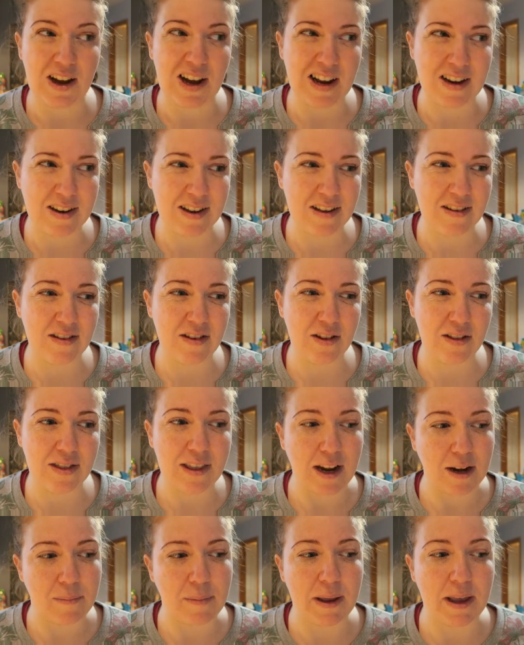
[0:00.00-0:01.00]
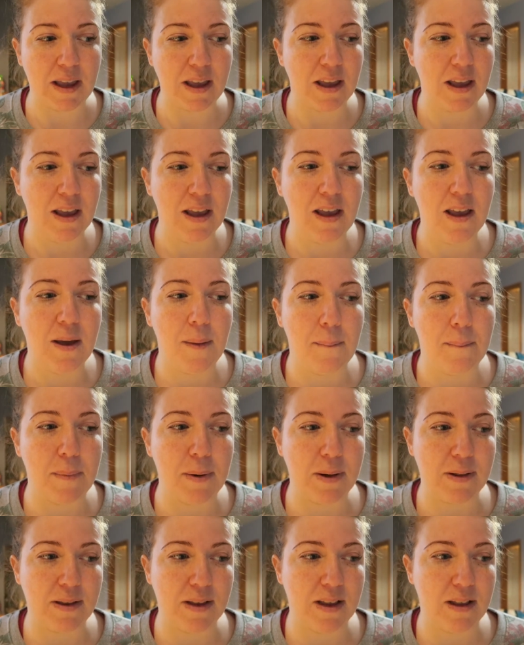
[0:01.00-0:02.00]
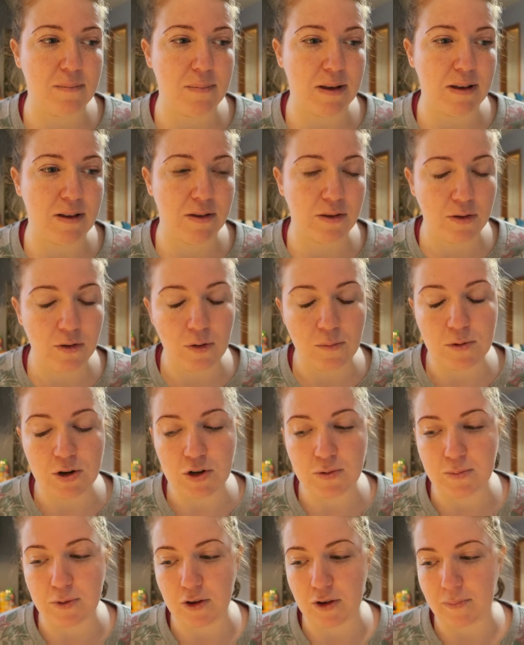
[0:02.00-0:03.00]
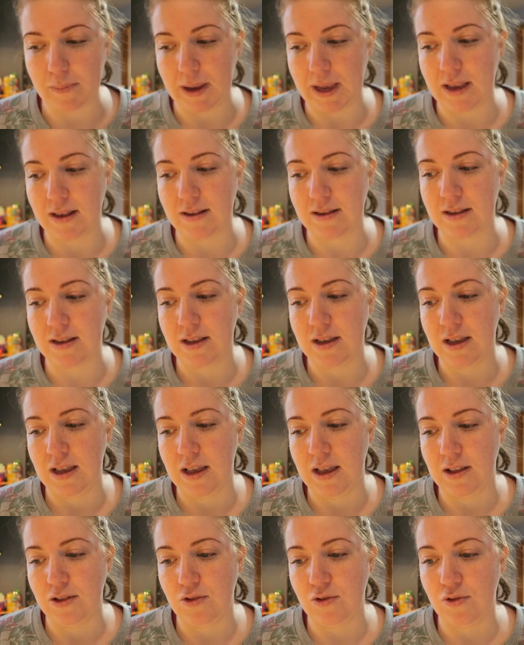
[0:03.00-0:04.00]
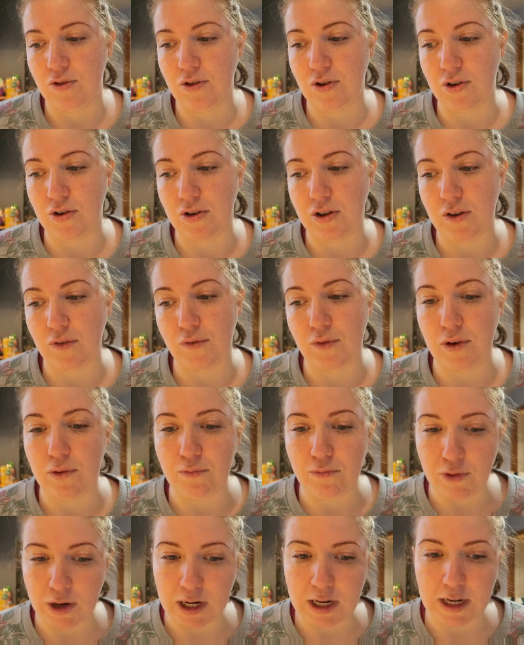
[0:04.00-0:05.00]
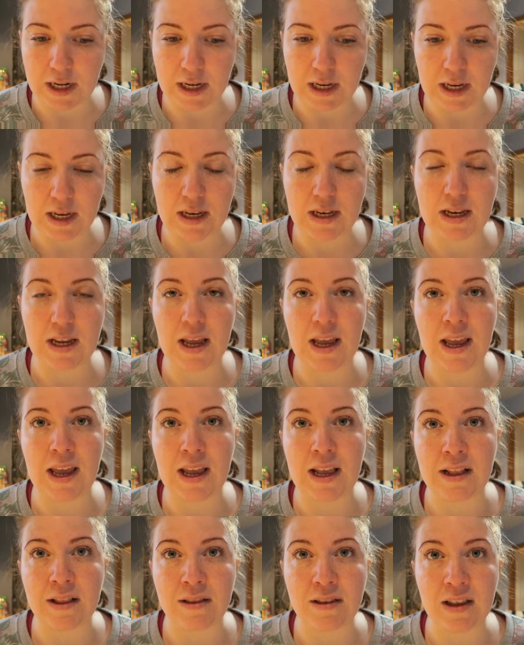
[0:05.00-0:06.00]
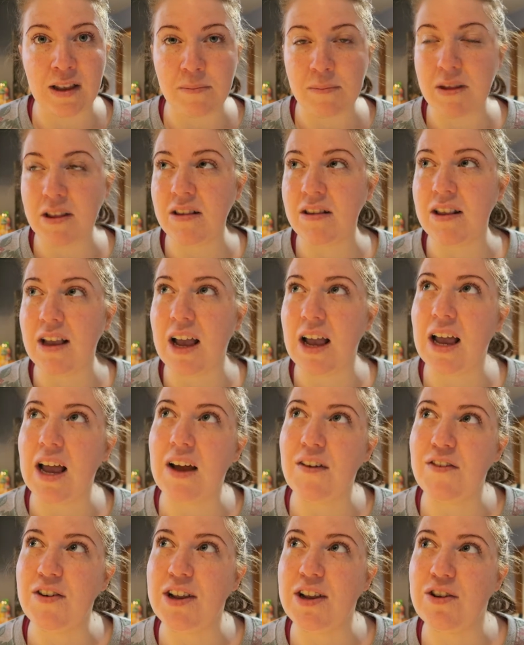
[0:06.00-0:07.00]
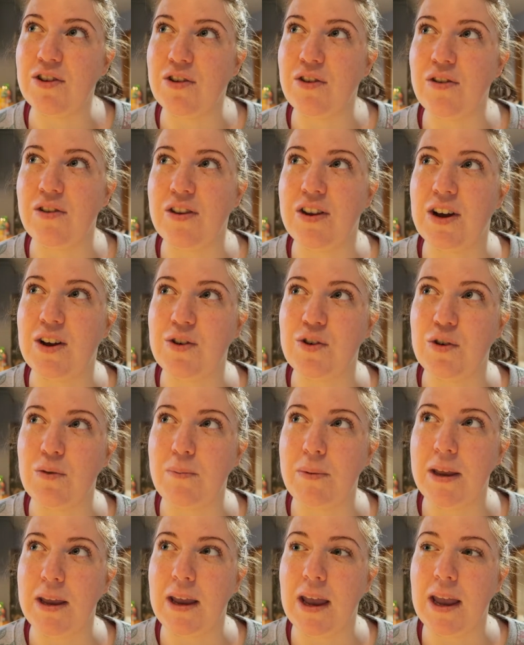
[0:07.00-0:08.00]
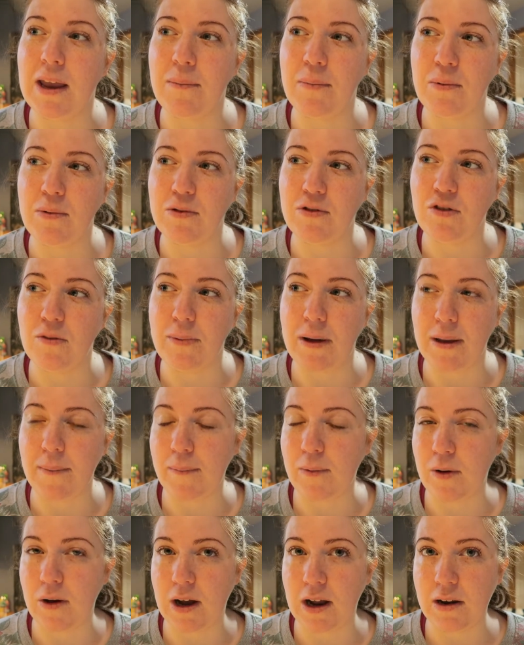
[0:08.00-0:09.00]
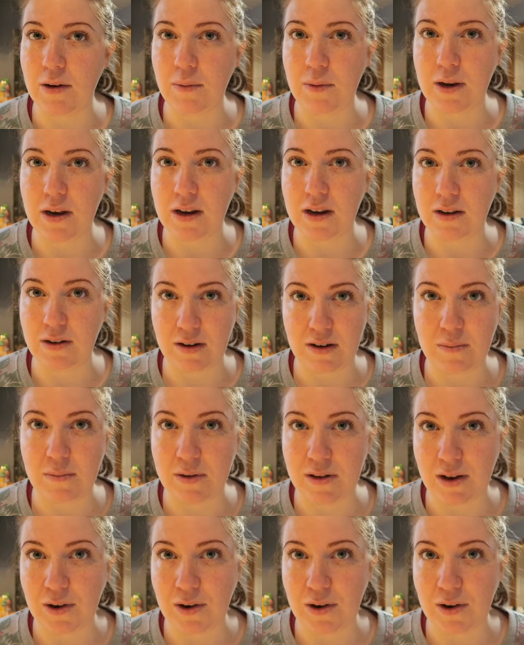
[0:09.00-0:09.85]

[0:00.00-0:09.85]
Our attic is not that big, but it makes so much more space to store stuff we really need, and it means I have an excuse now to be able to buy more Halloween and Christmas